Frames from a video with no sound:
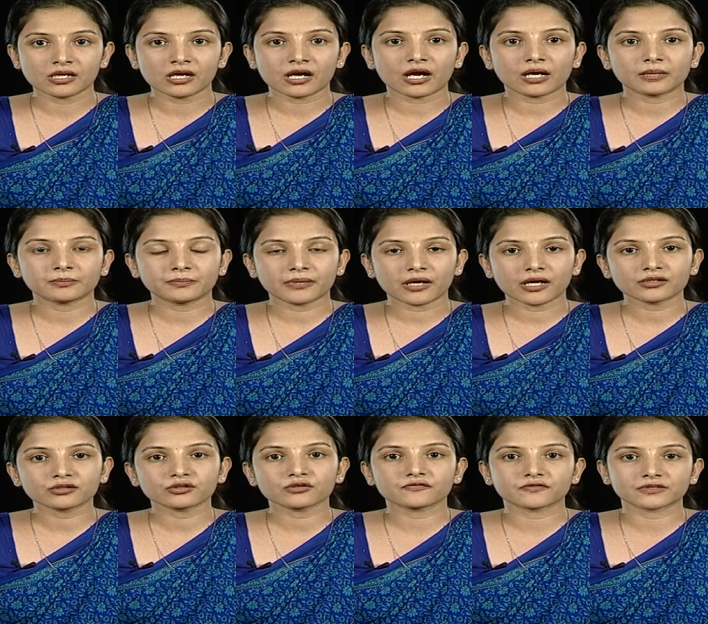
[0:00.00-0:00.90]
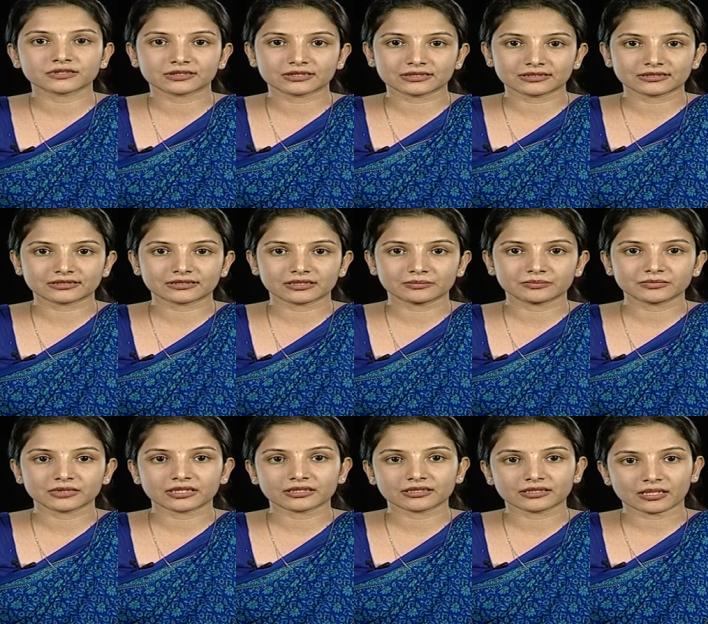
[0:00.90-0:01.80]
are part of a system
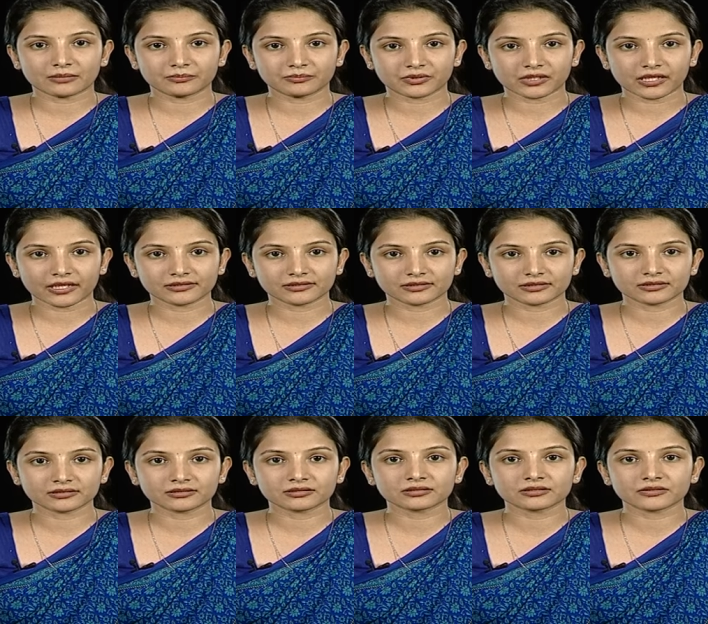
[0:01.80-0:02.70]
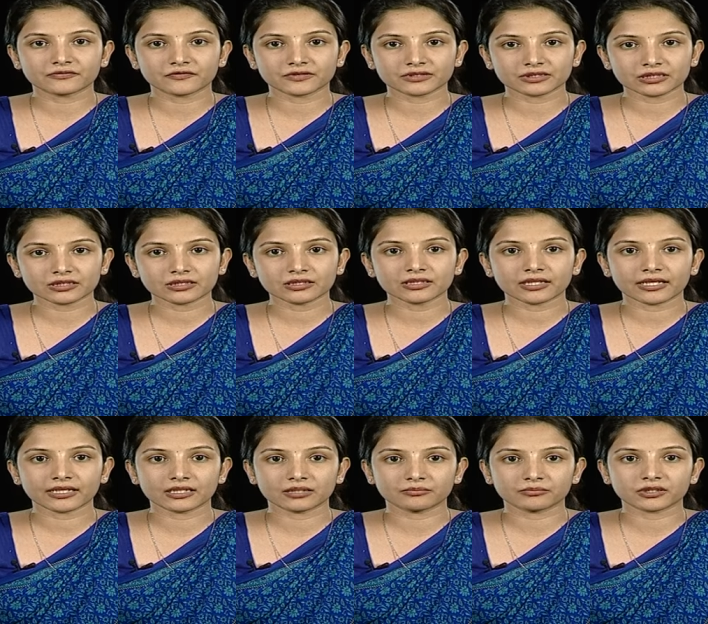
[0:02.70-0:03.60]
that comprises the physical
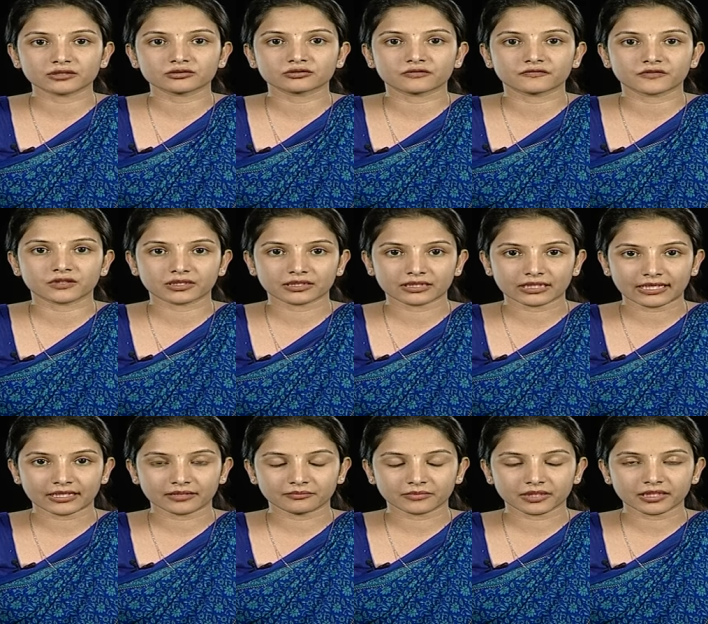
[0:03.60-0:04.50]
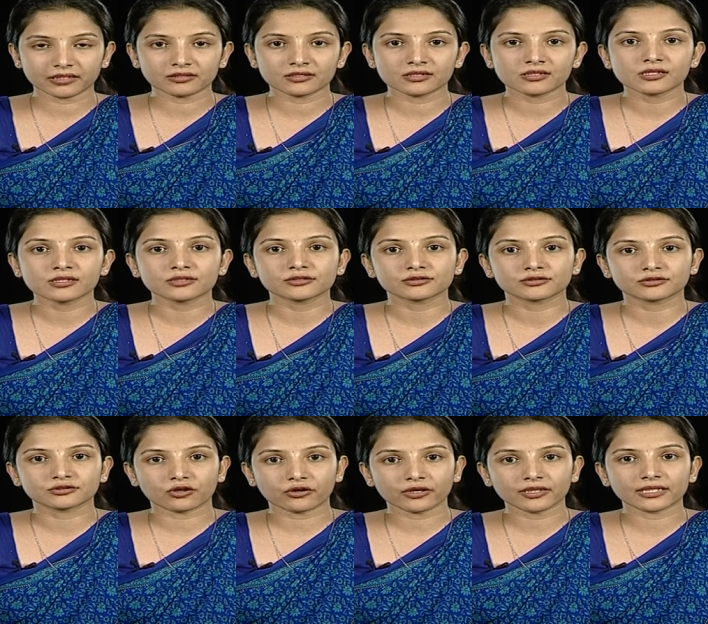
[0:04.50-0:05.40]
elements of the climate,
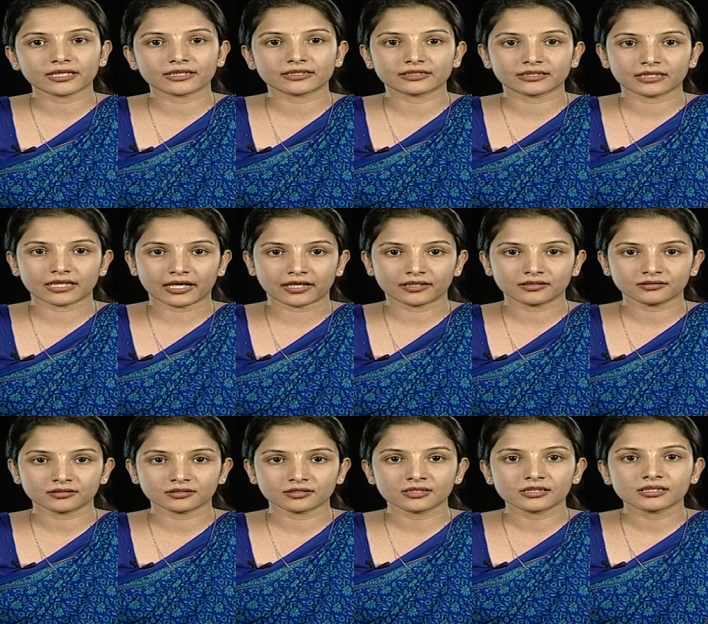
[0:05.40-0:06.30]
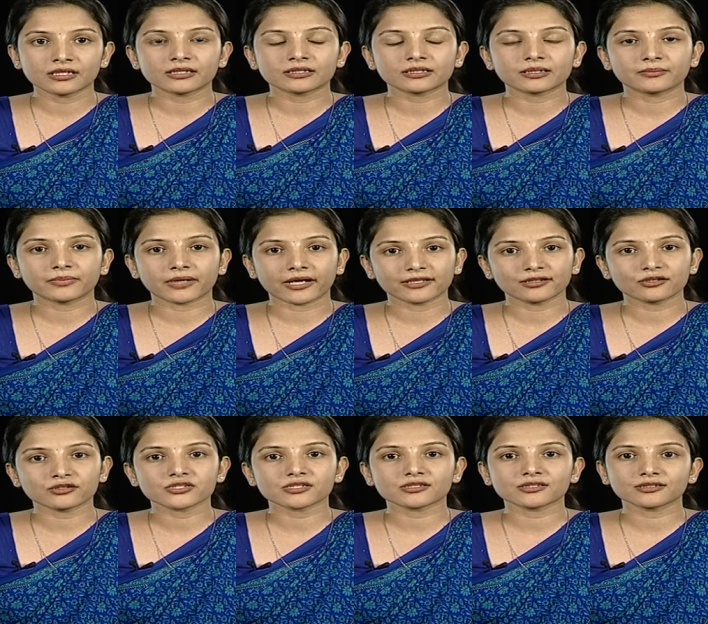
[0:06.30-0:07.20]
soil and land, the
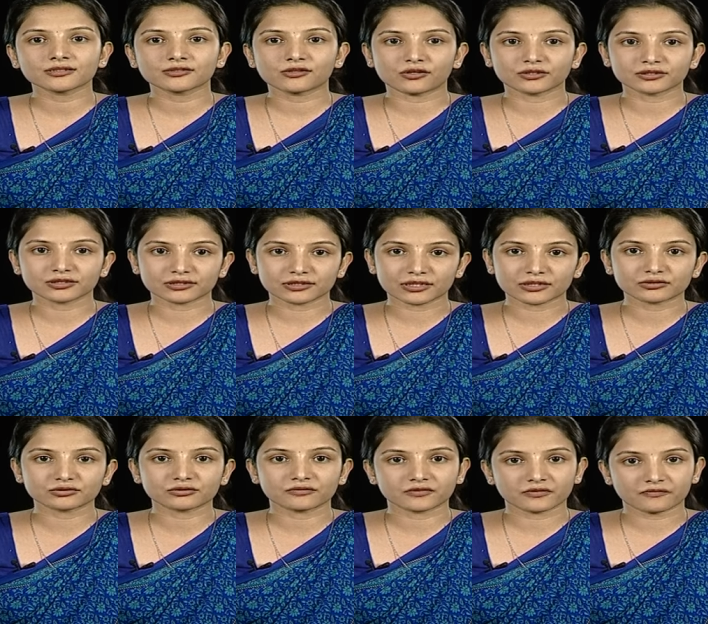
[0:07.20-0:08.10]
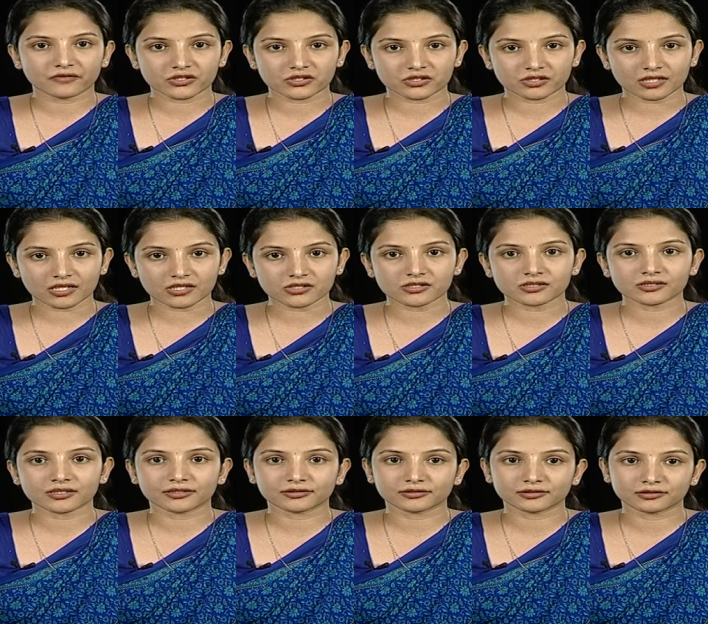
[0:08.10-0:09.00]
biological constants of the vegetation
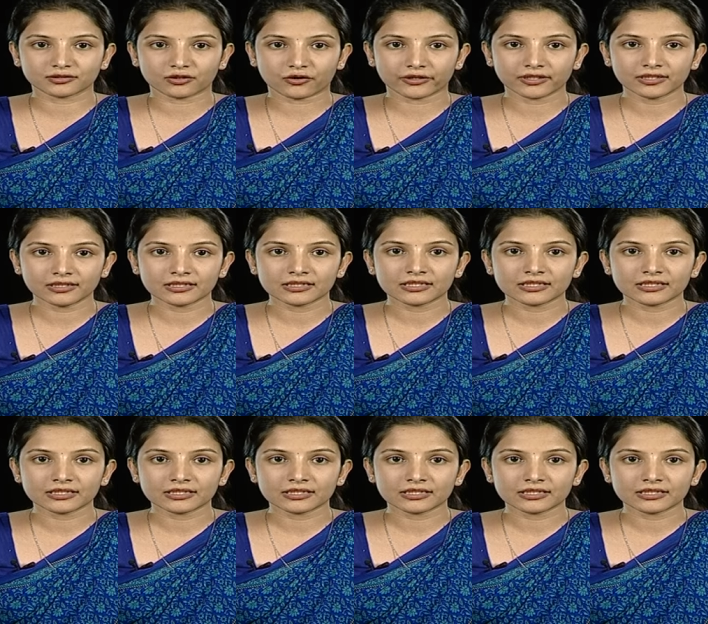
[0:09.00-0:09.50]
and soil,